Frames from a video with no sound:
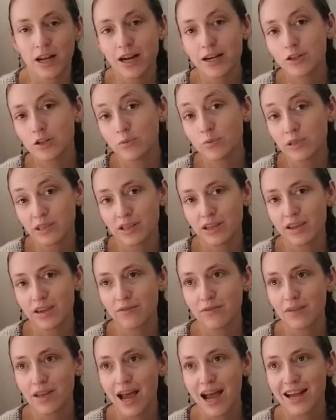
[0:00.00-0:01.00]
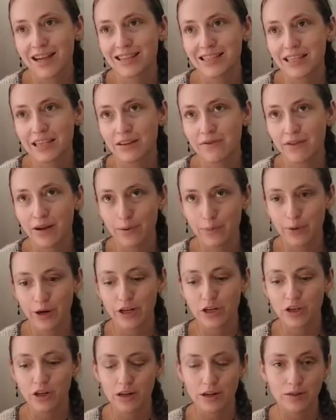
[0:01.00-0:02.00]
and I do believe that the
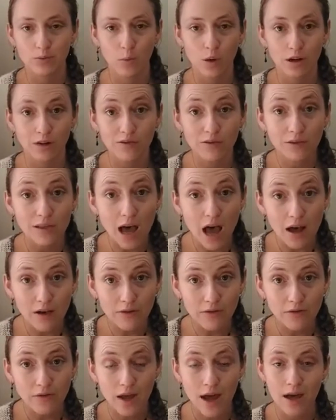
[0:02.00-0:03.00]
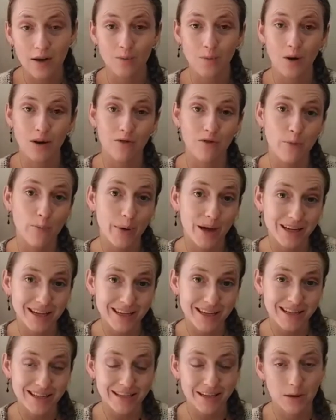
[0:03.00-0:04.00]
vibration is one of love and one of
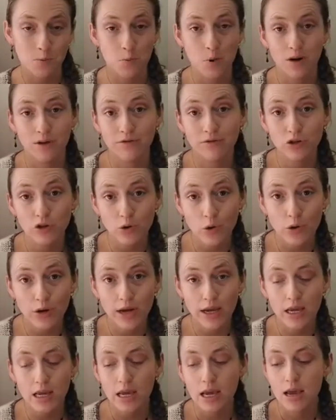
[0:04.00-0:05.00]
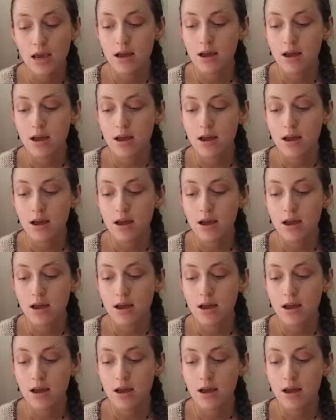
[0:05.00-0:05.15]
abundance and one of joy.